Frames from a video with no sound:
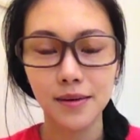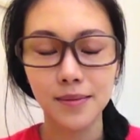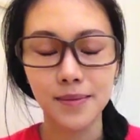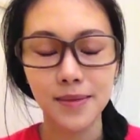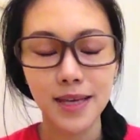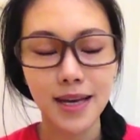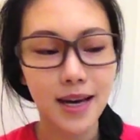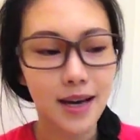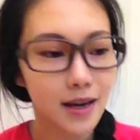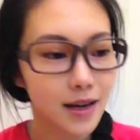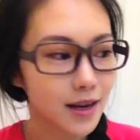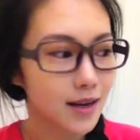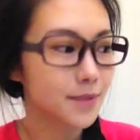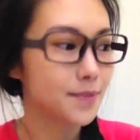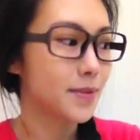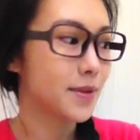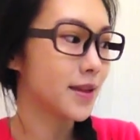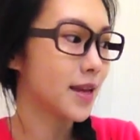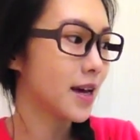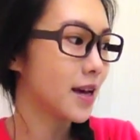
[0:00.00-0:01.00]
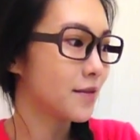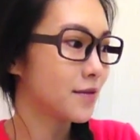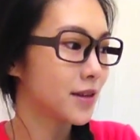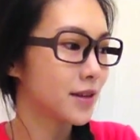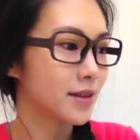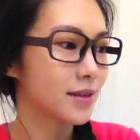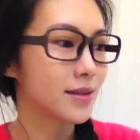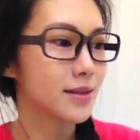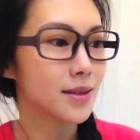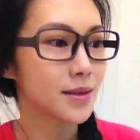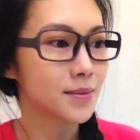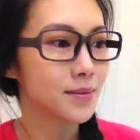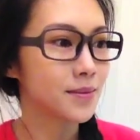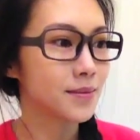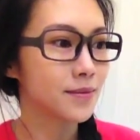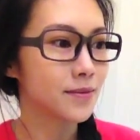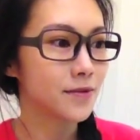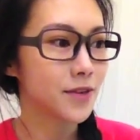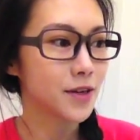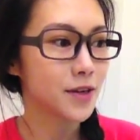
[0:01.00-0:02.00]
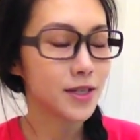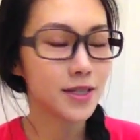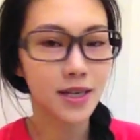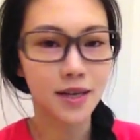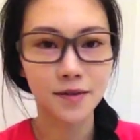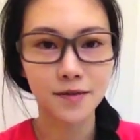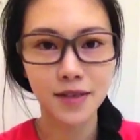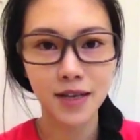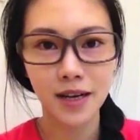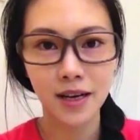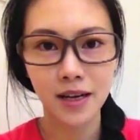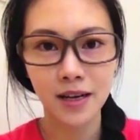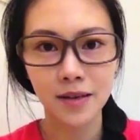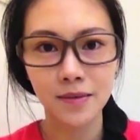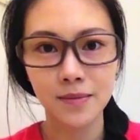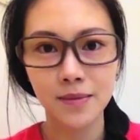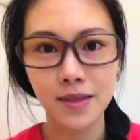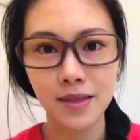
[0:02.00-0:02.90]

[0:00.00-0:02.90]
Yeah, I've been having some very tough time,